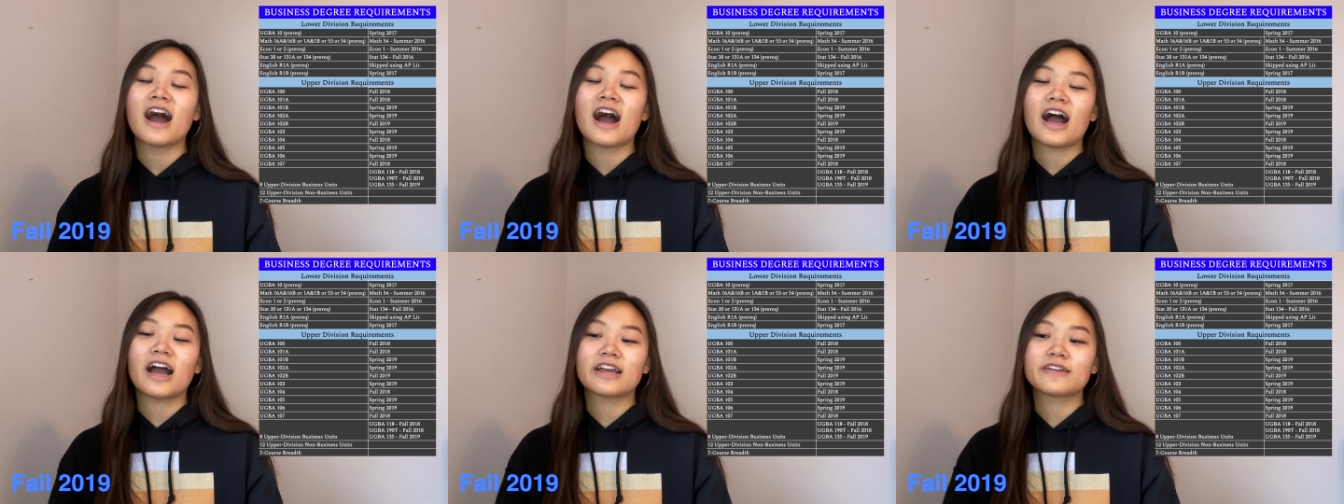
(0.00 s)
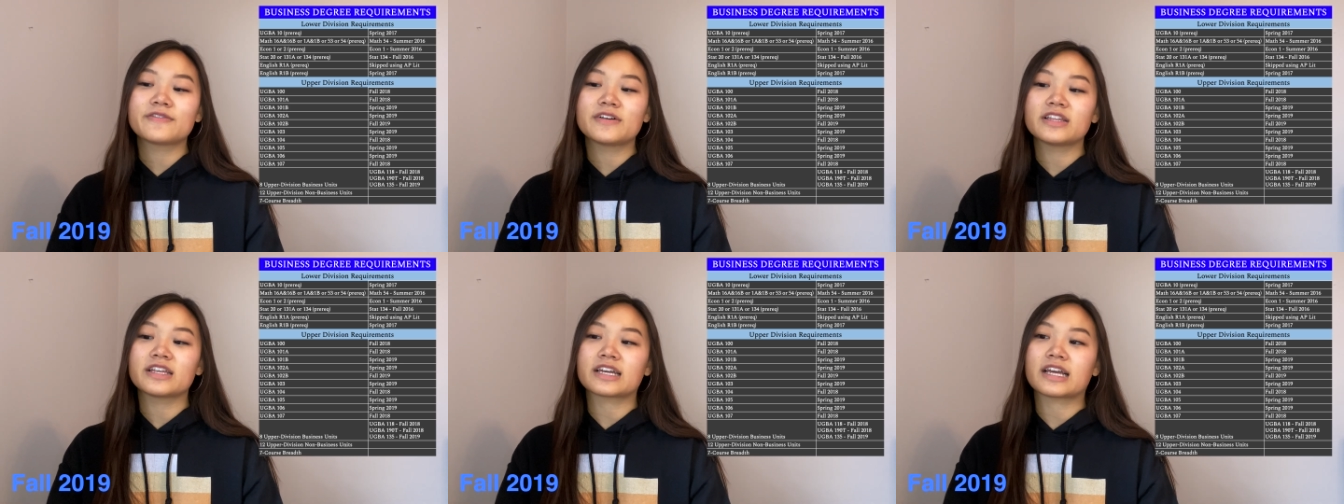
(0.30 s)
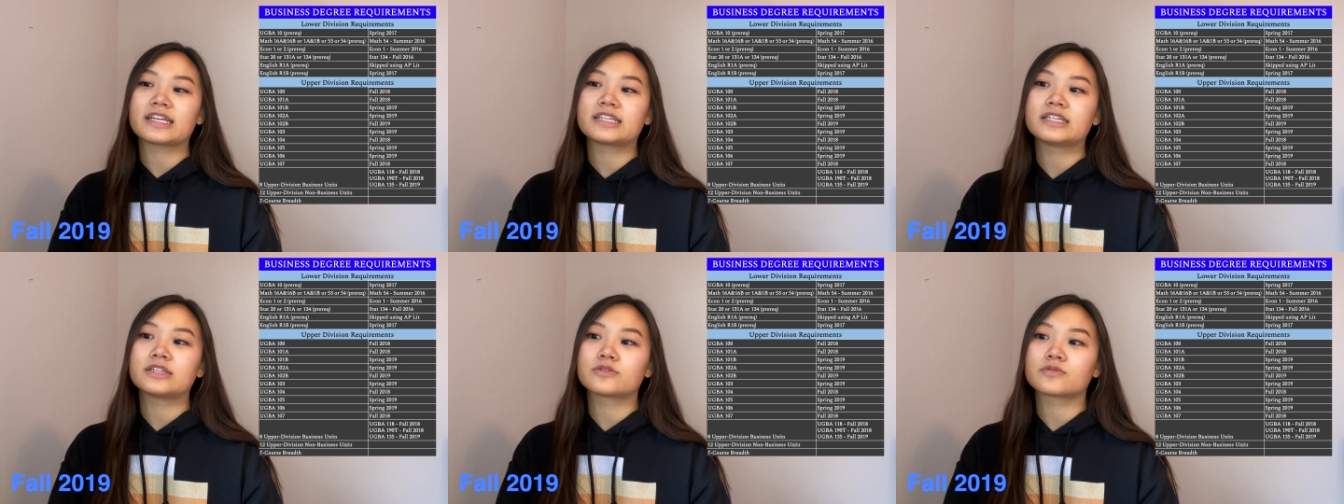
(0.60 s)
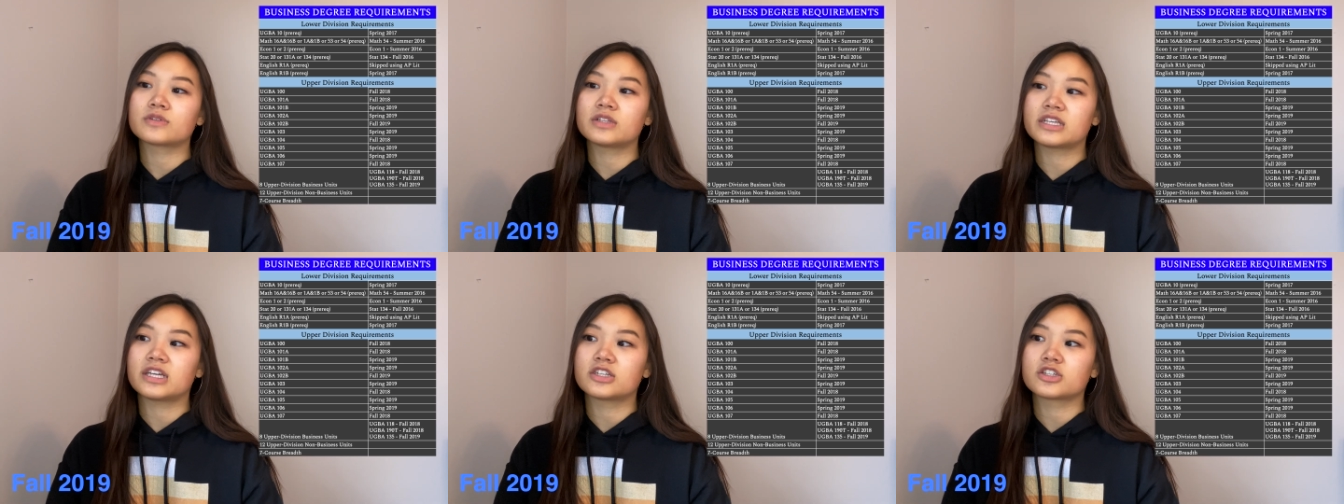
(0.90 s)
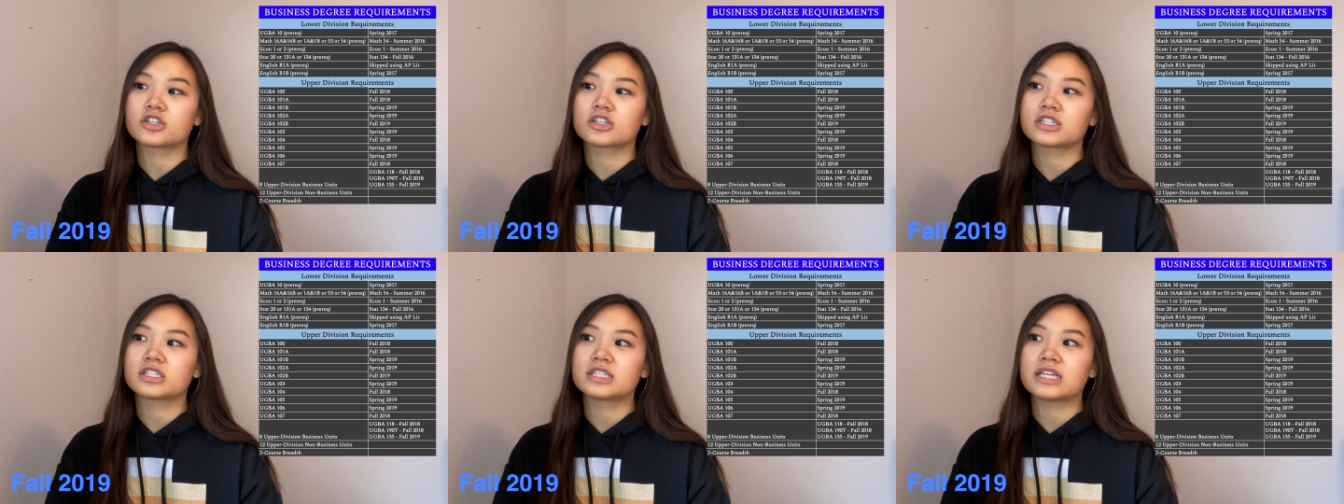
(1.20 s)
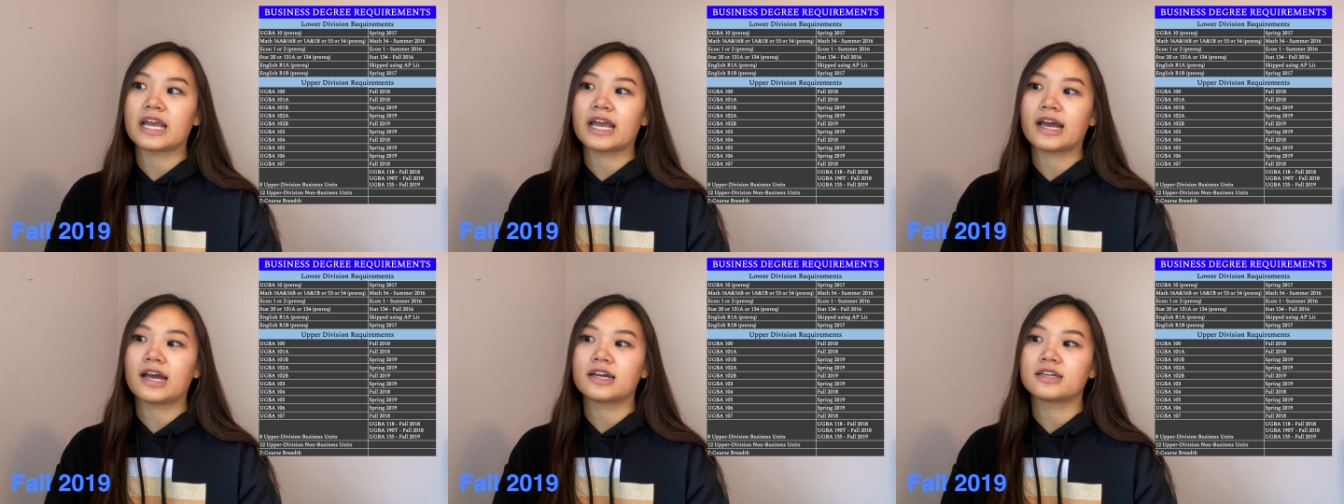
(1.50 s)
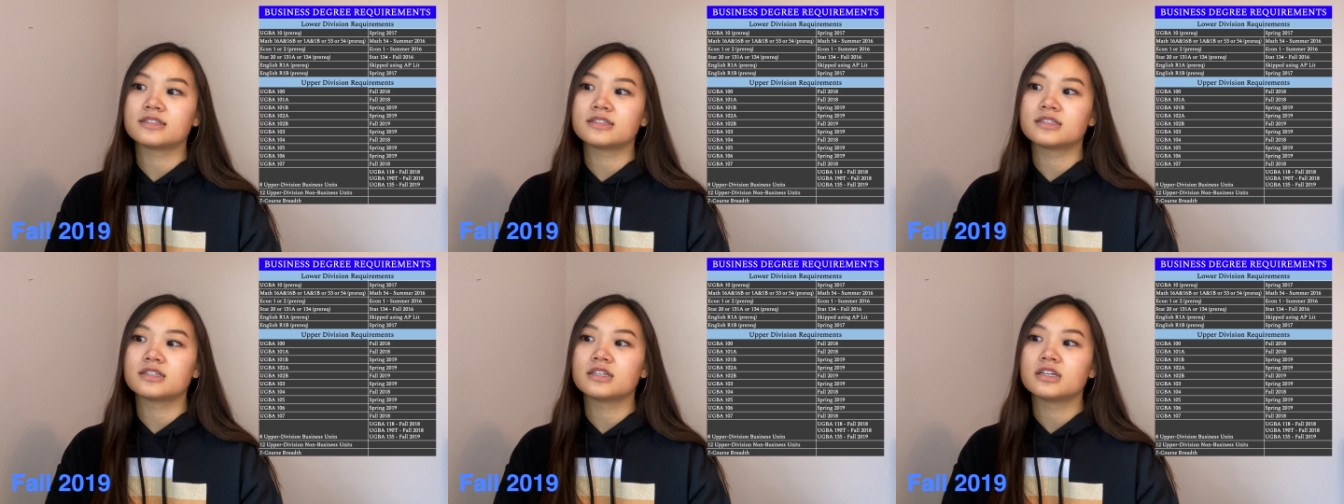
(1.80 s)
I felt like I didn't really
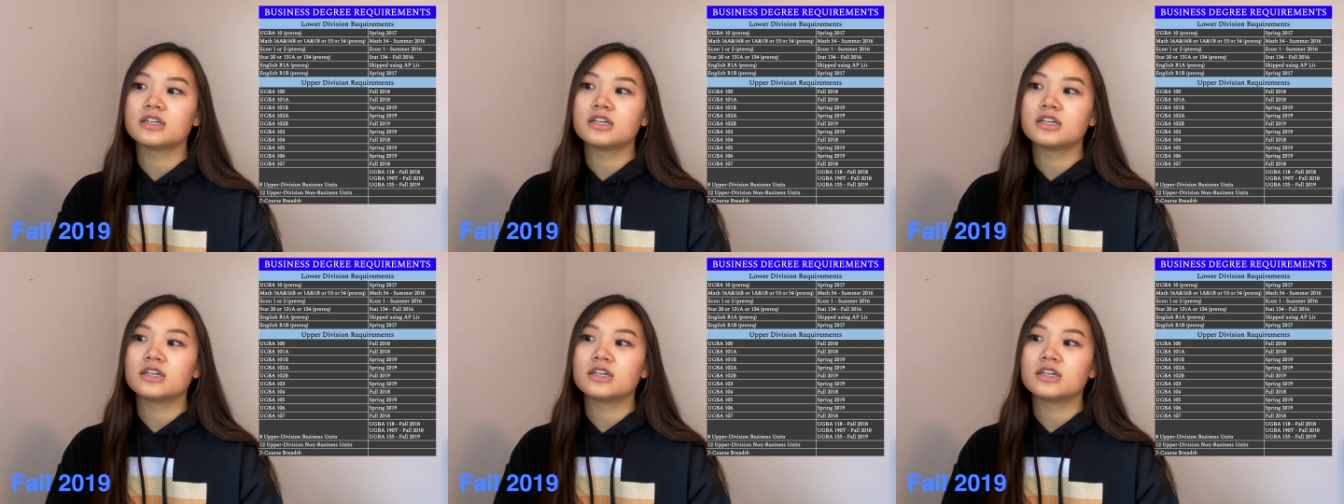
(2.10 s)
understand